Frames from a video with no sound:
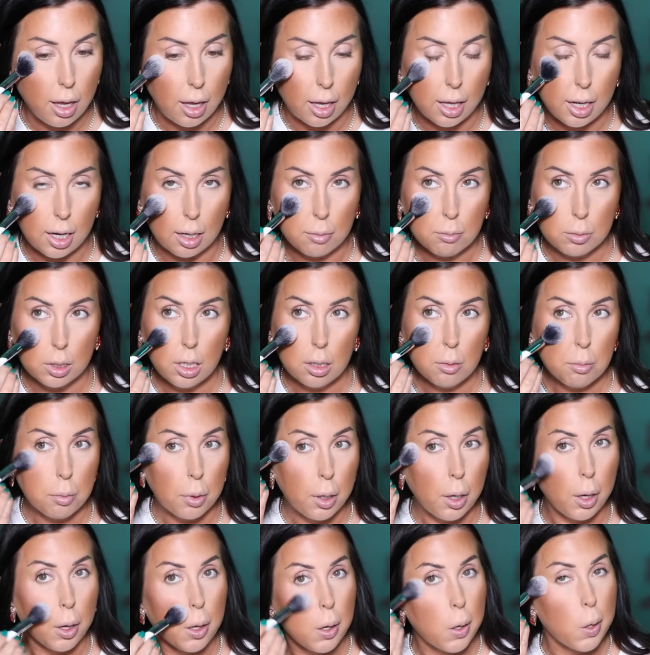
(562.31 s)
And I'm going to
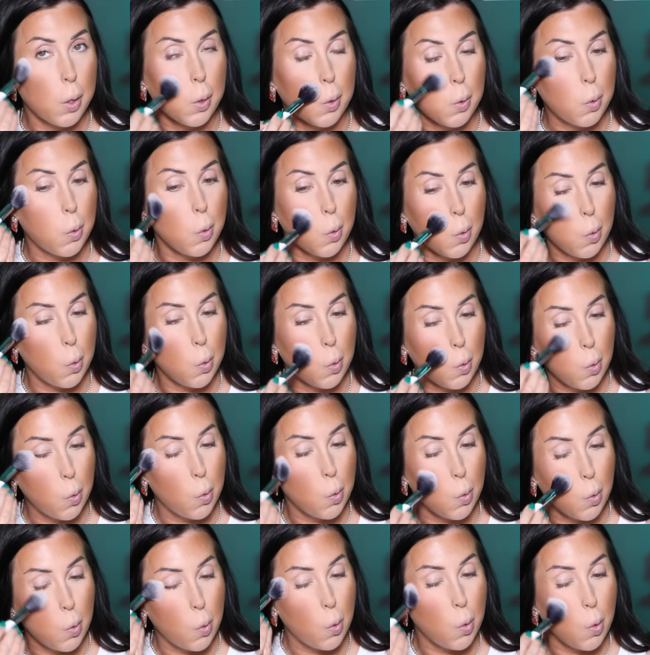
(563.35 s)
put
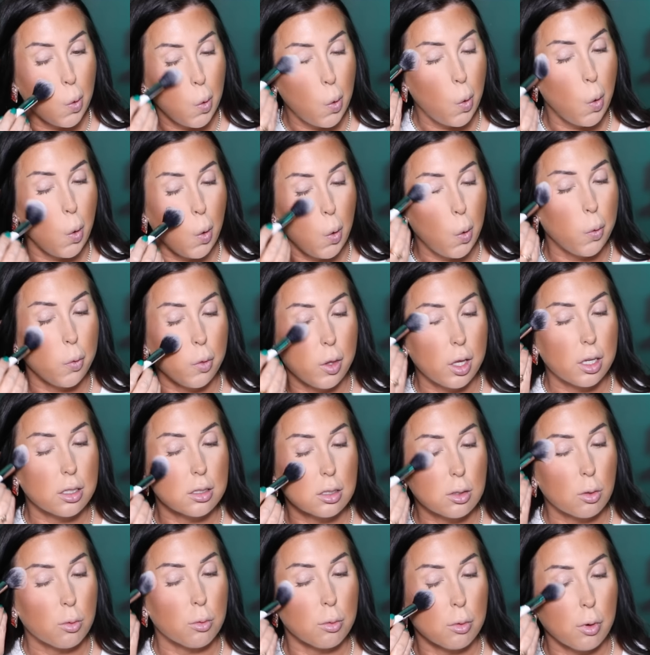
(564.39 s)

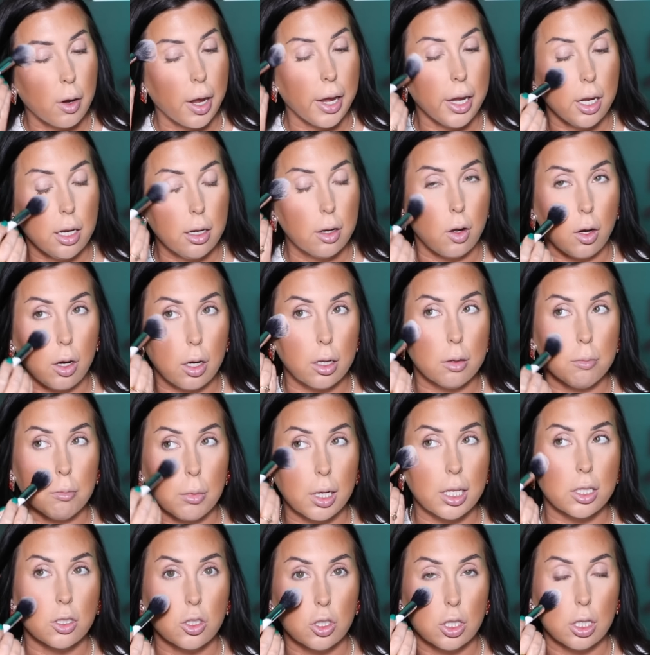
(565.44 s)
this right on
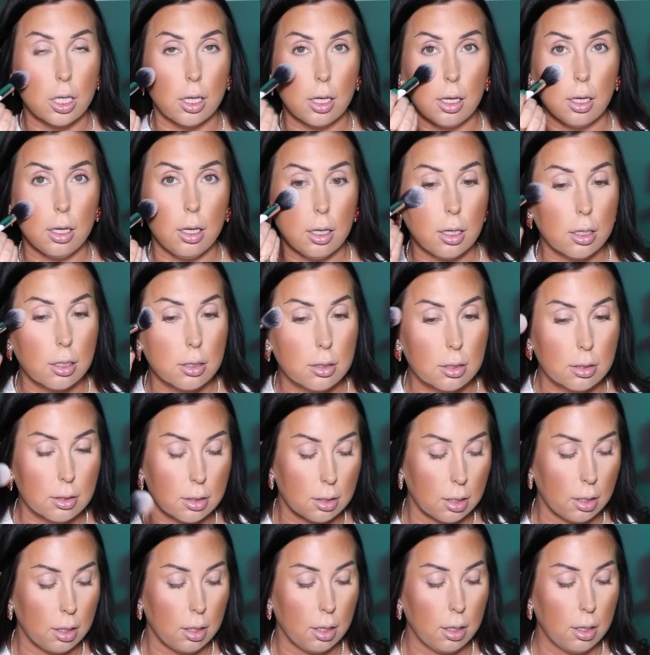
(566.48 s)
my
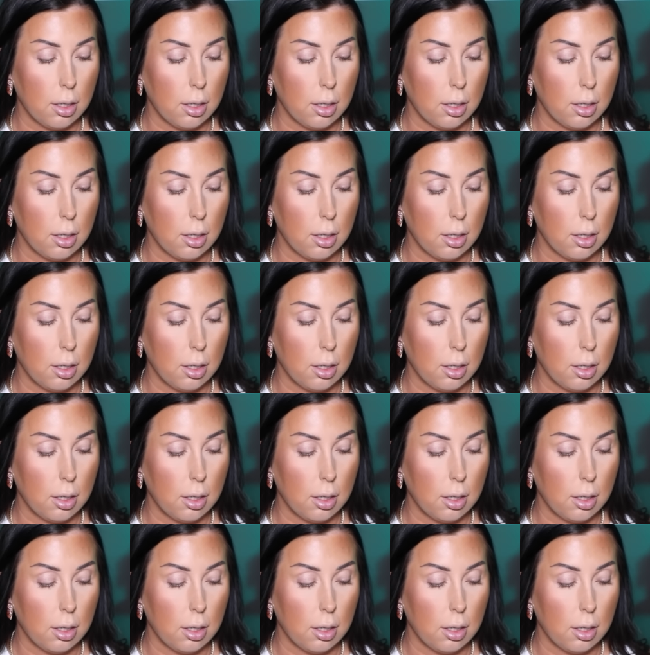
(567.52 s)
cheeks.